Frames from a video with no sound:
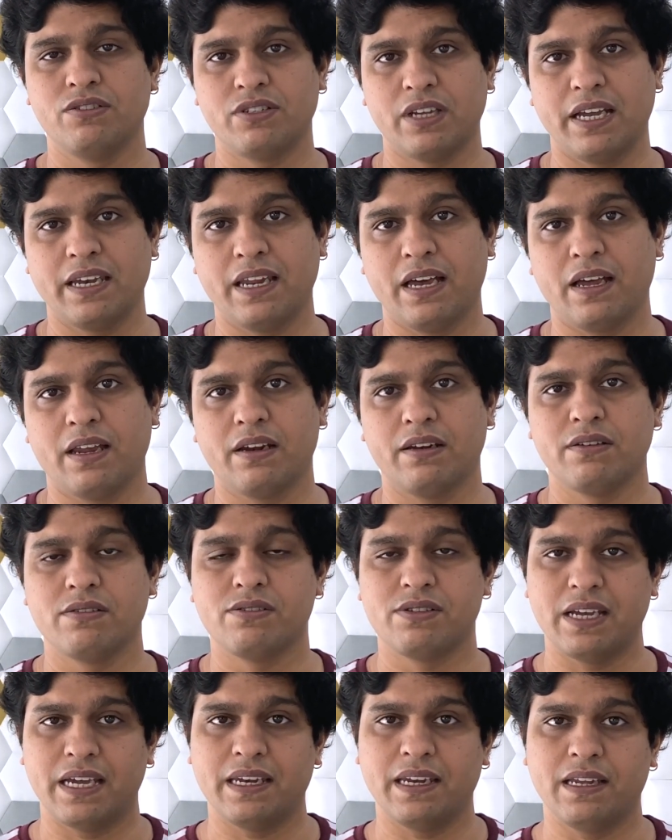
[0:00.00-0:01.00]
ten R,
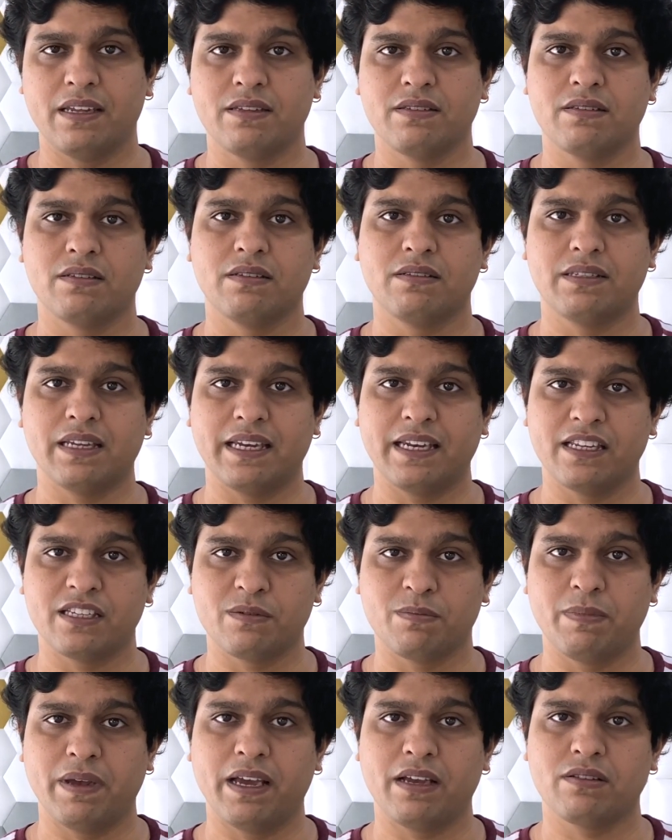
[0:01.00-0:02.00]
ten S, ten S
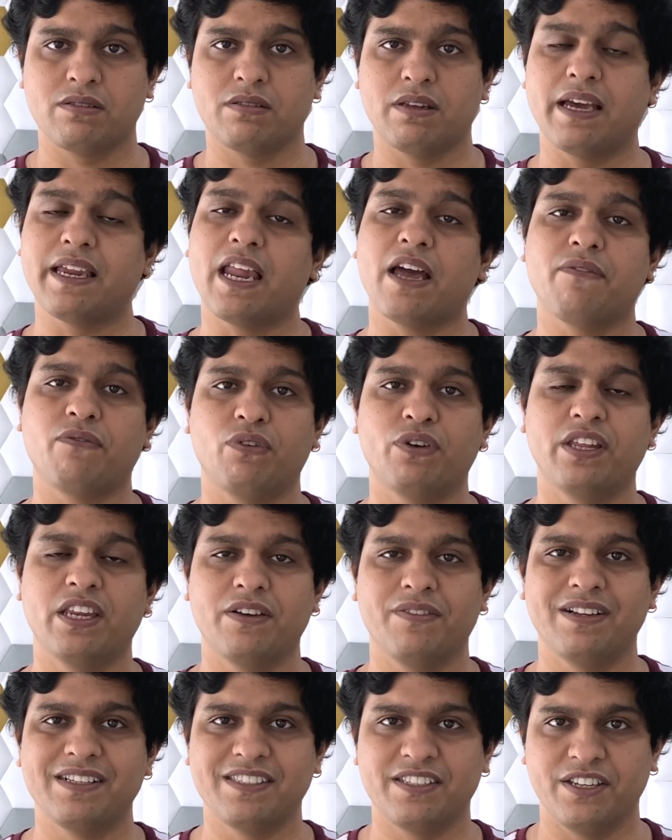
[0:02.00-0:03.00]
Max and iPhone
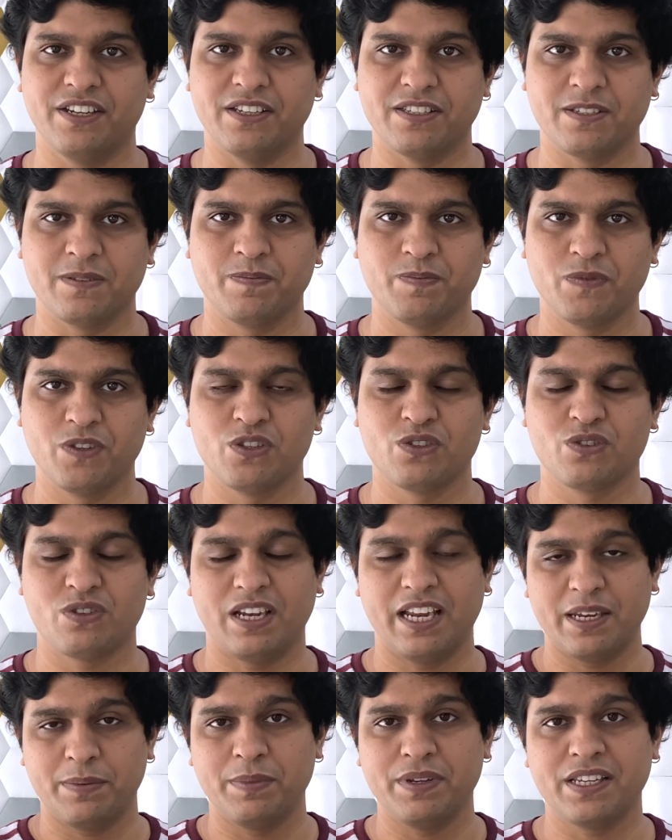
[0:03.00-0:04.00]
enabled series. So
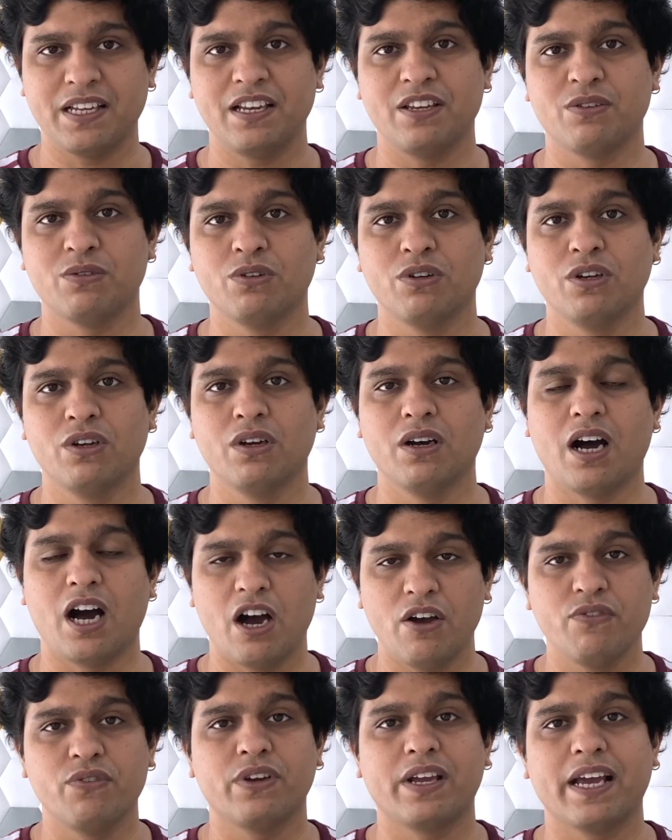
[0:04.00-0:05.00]
let me tell you how
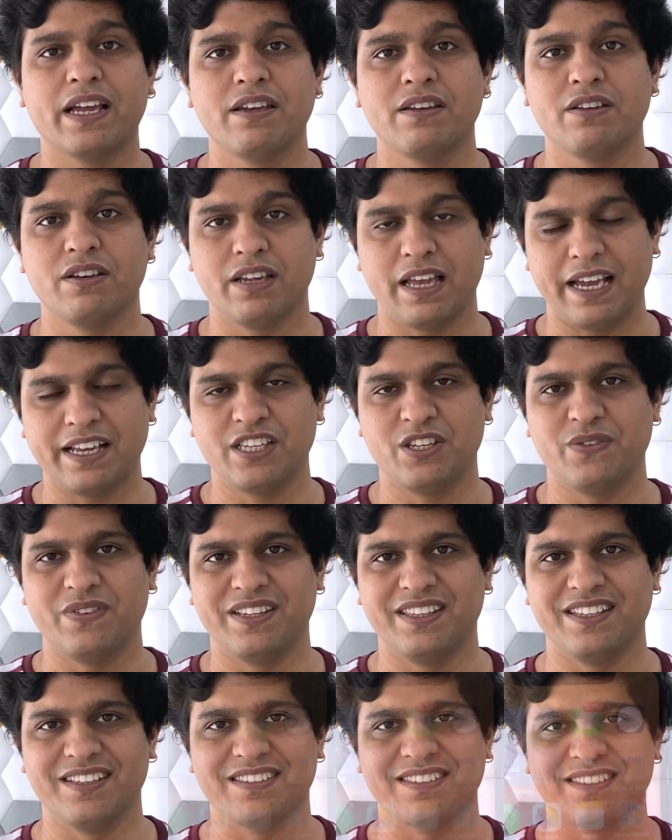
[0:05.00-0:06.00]
you can activate
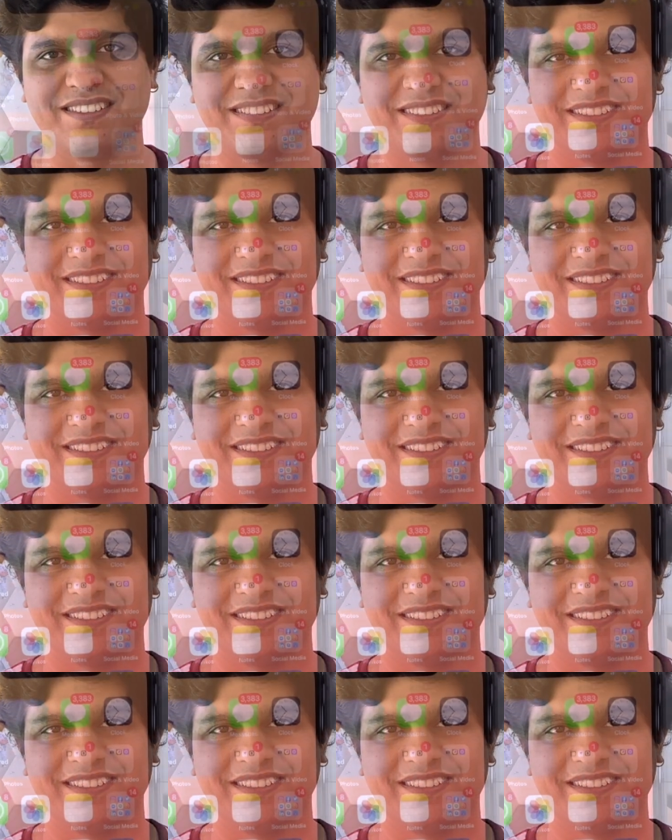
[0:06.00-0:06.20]
this.